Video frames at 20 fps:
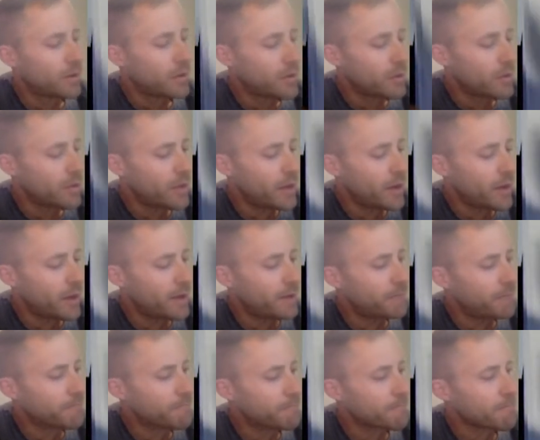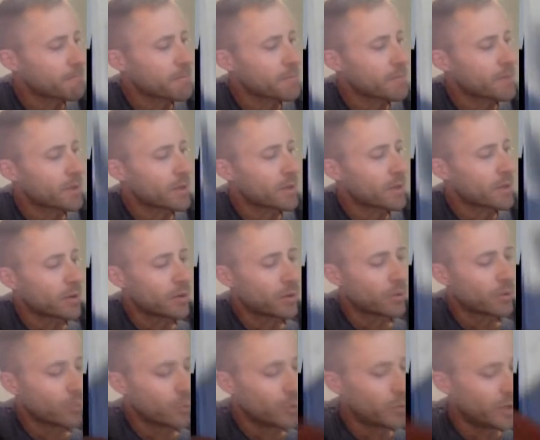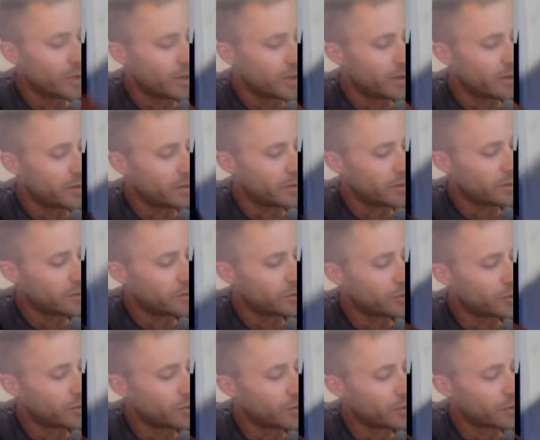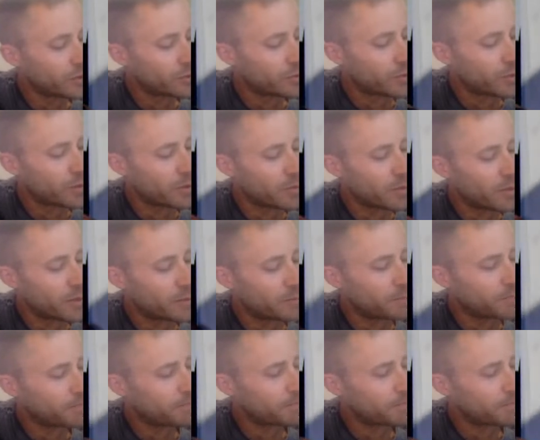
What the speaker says: Then we do an experiment.